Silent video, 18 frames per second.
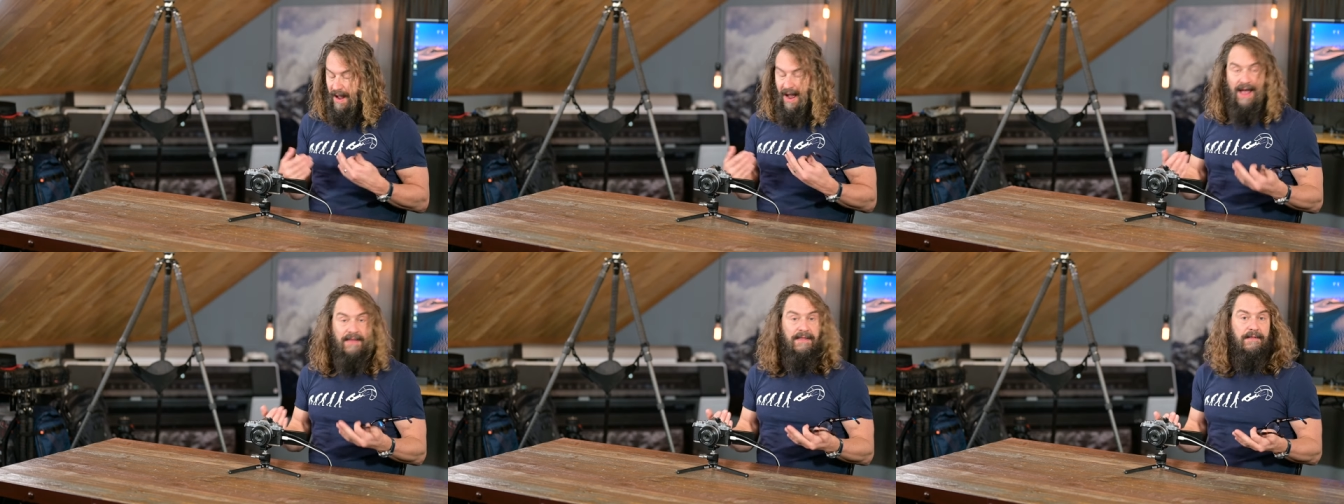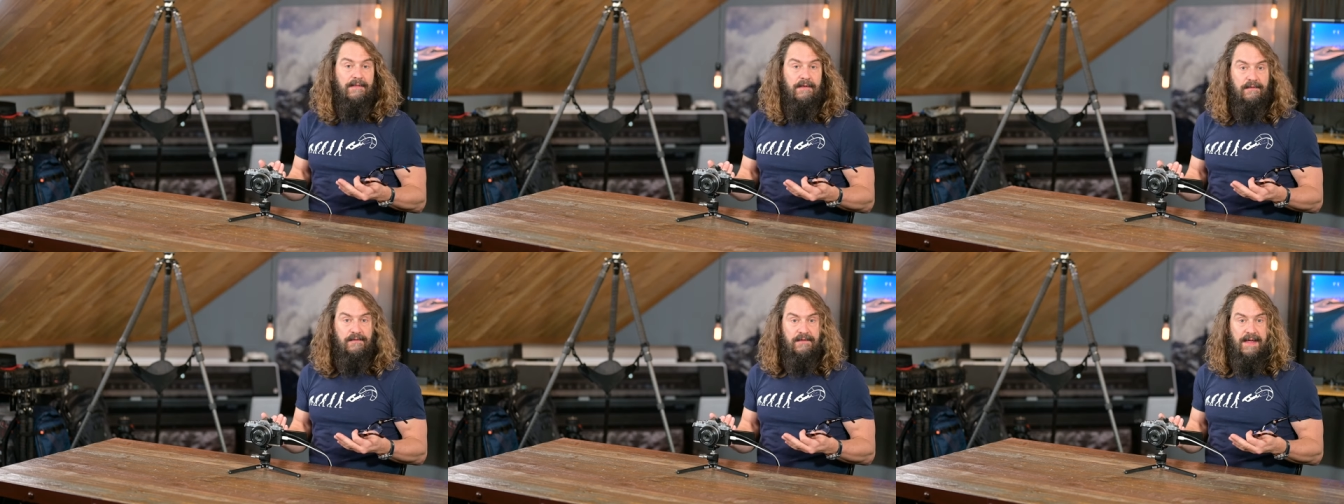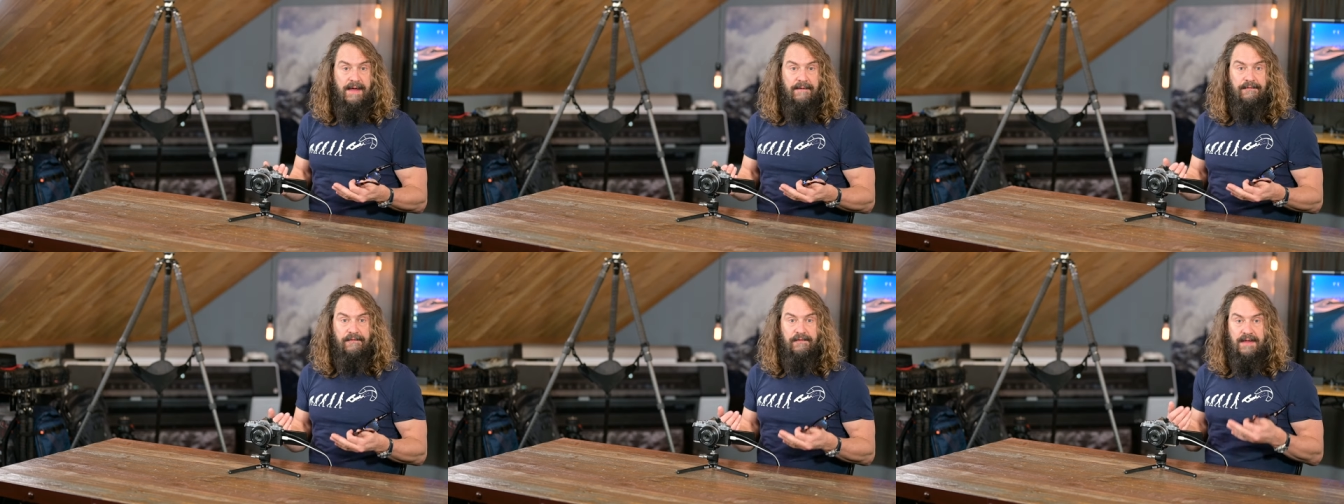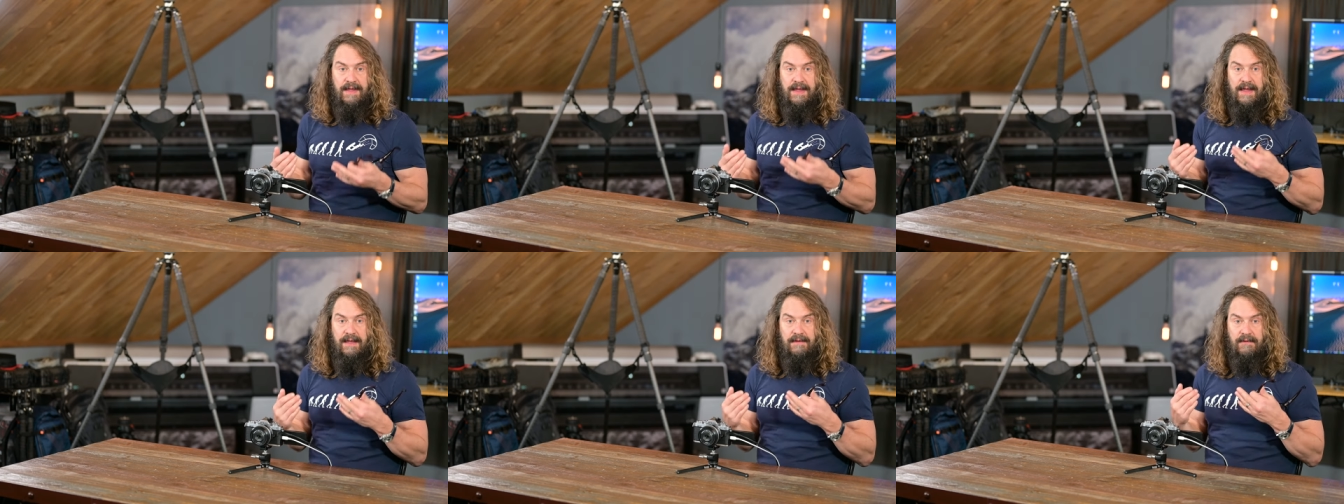I think the Z F
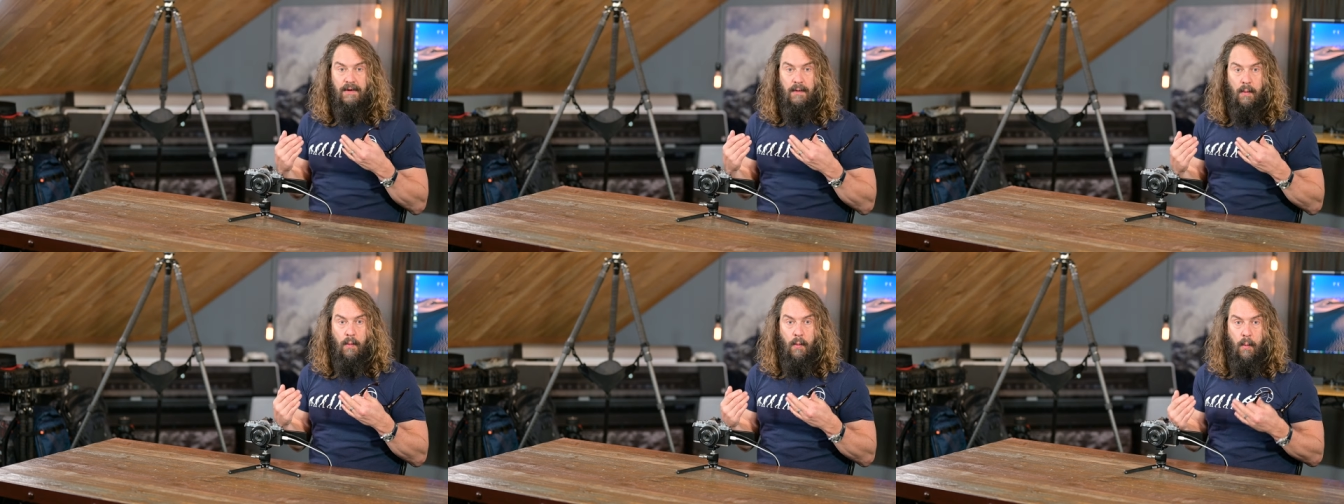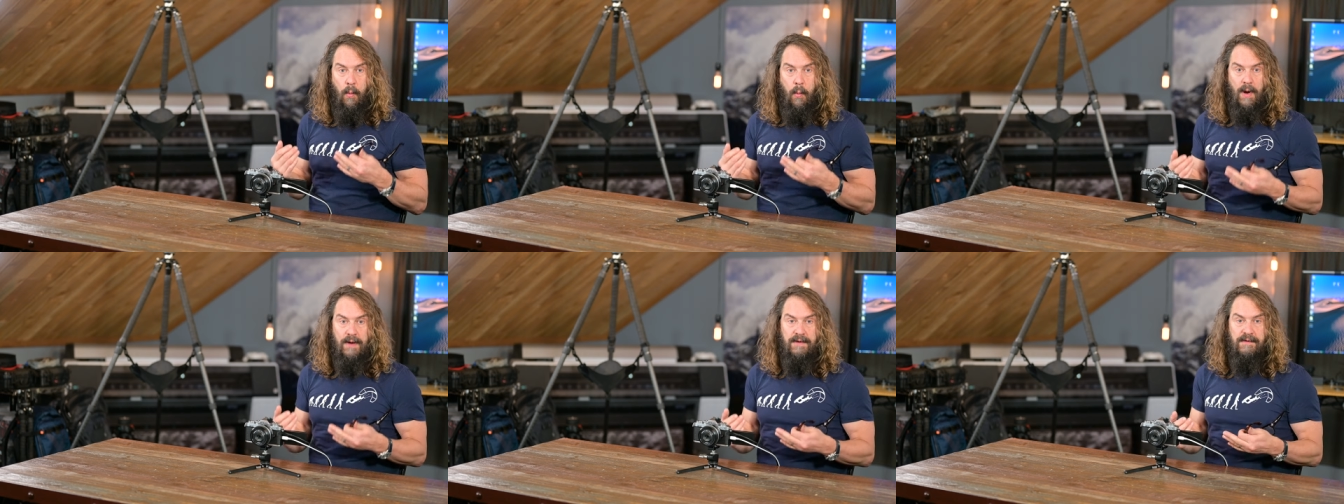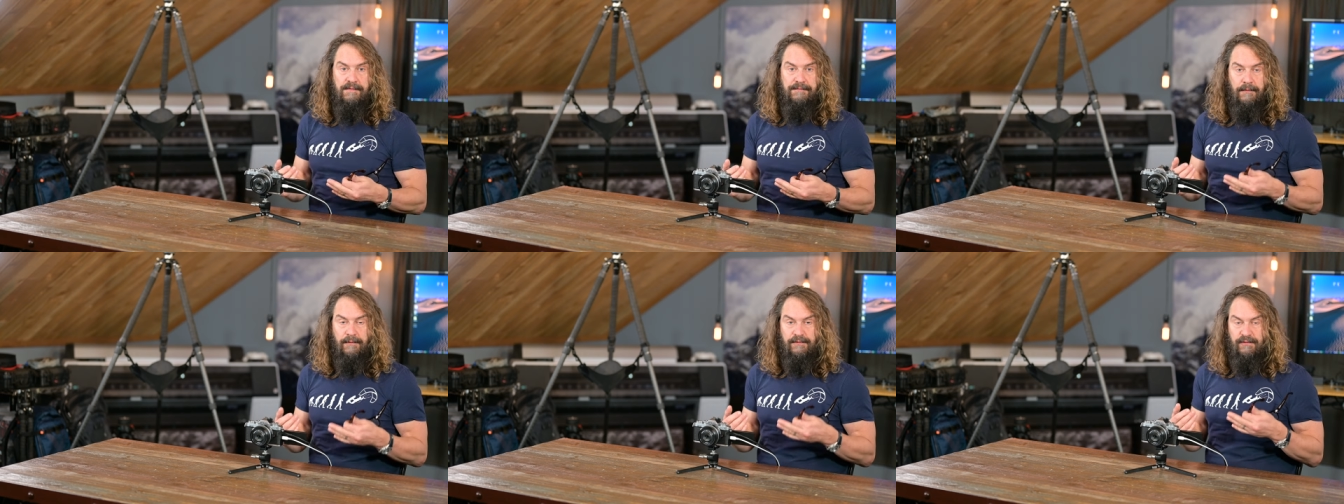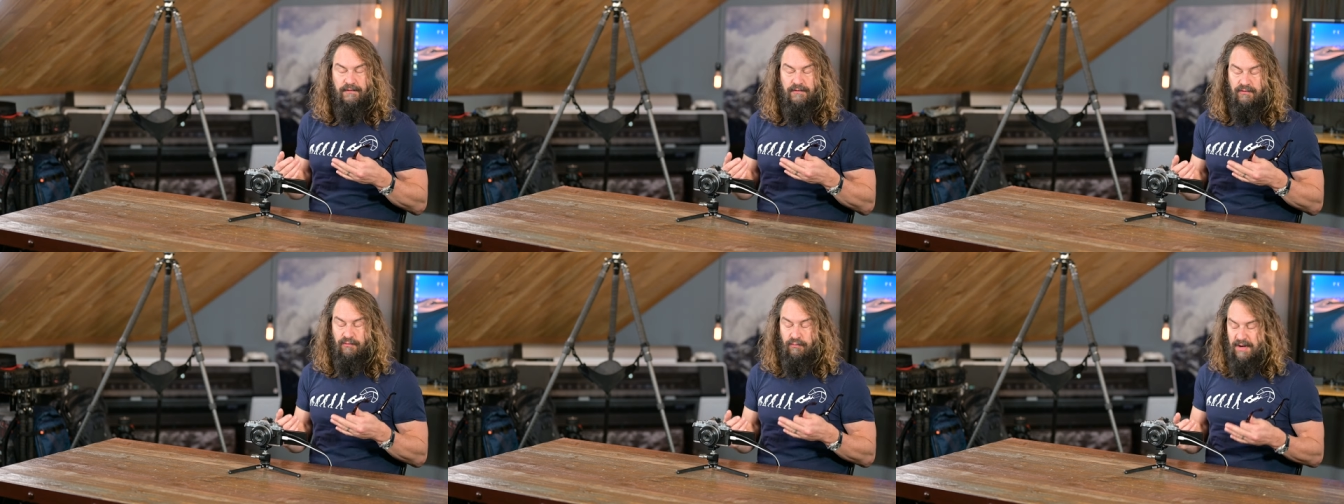C is a wonderful
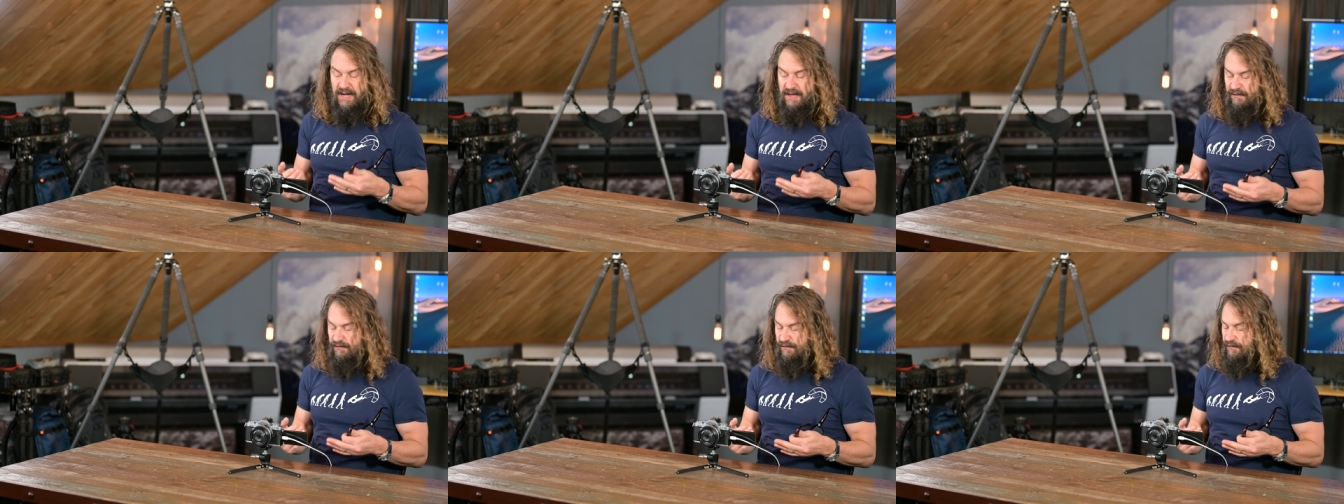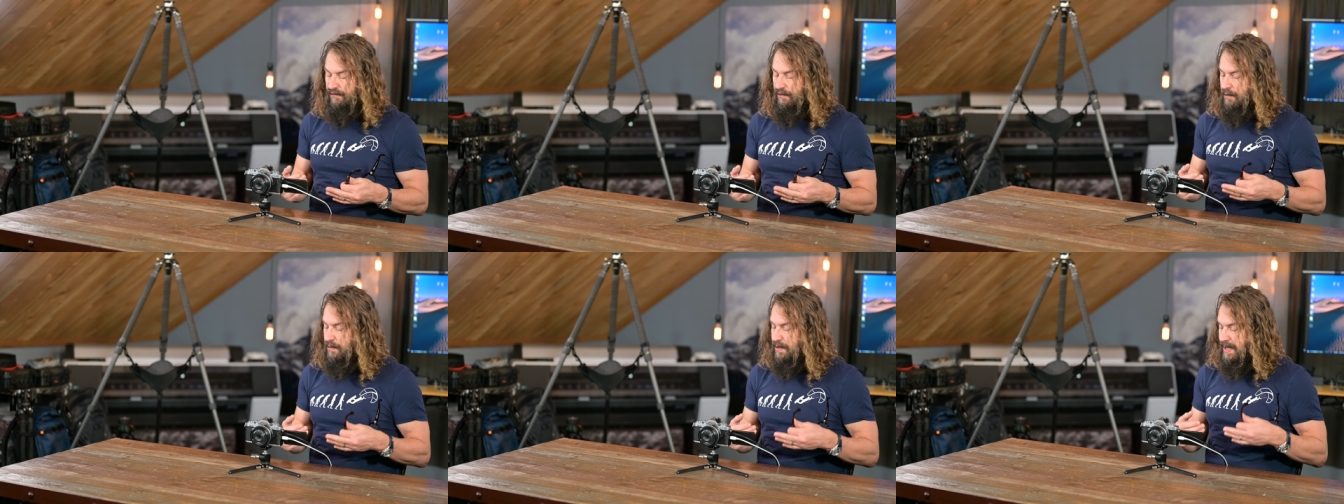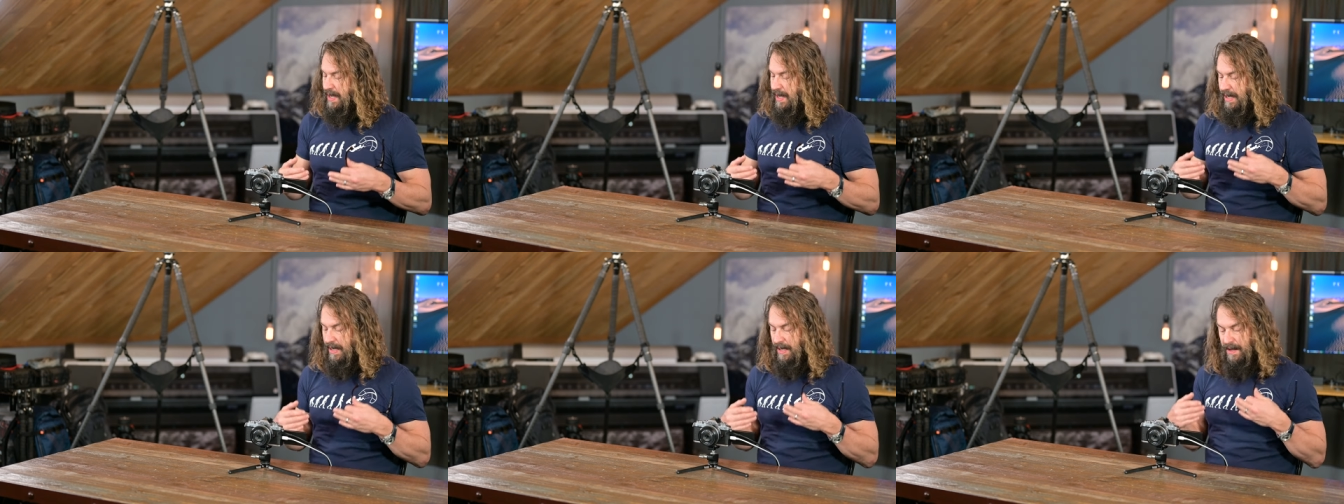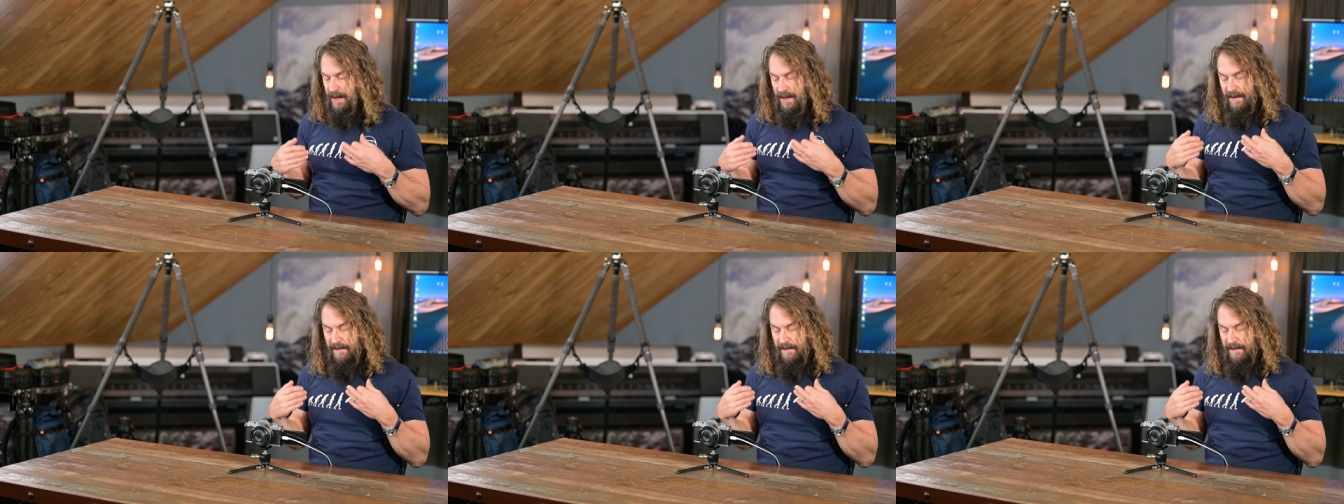street shooting,